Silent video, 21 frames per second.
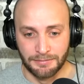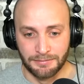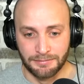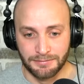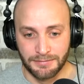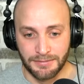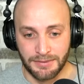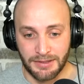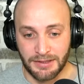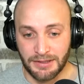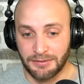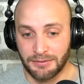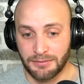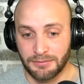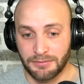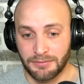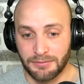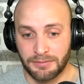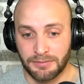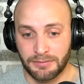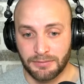he
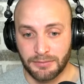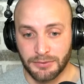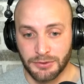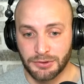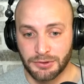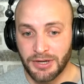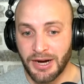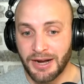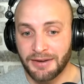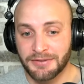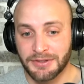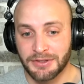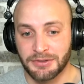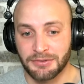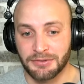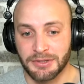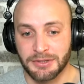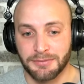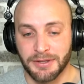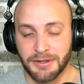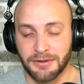was drafted to
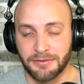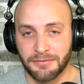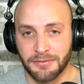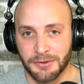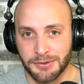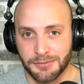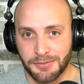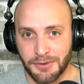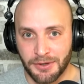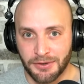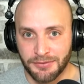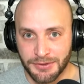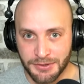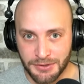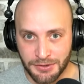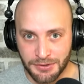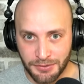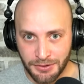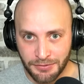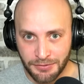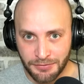and spent the first part of his
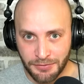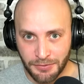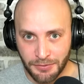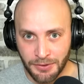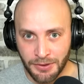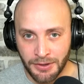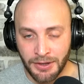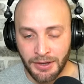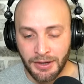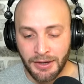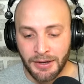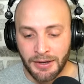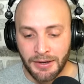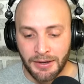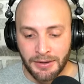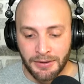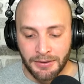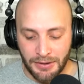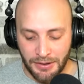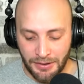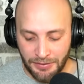career for,
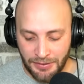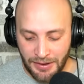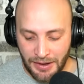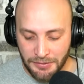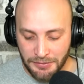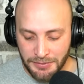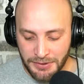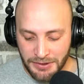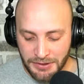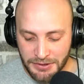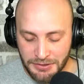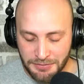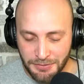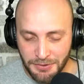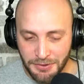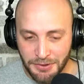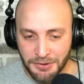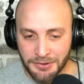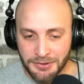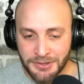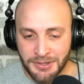and that would be the
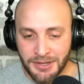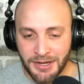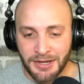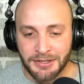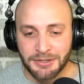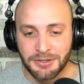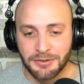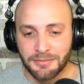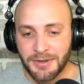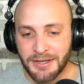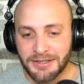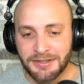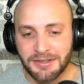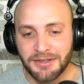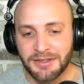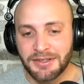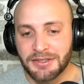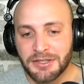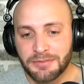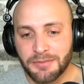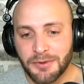Spurs. So
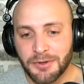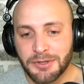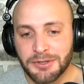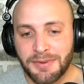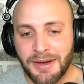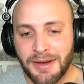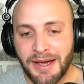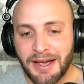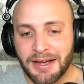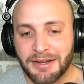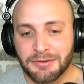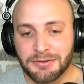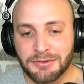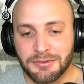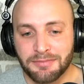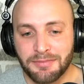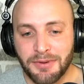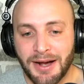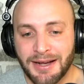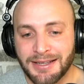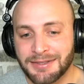basically the Spurs package
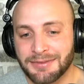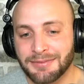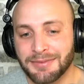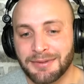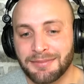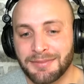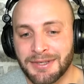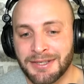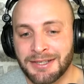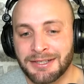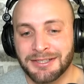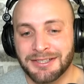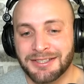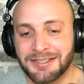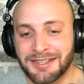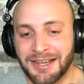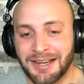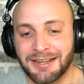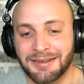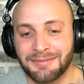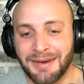would possibly be just
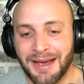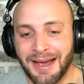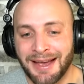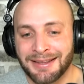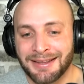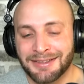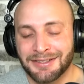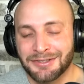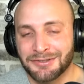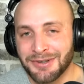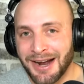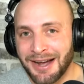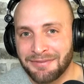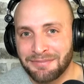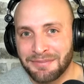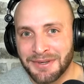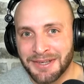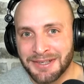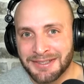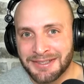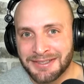sending back the draft
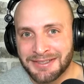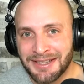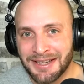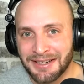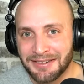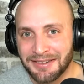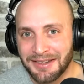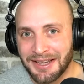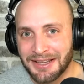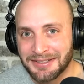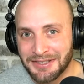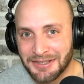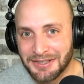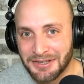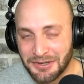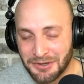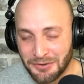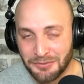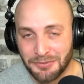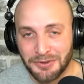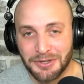picks that Atlanta
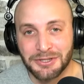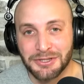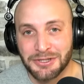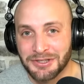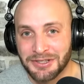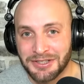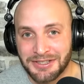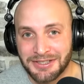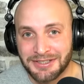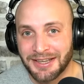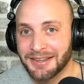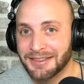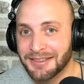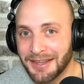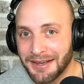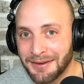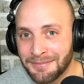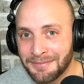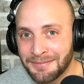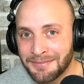originally sent them,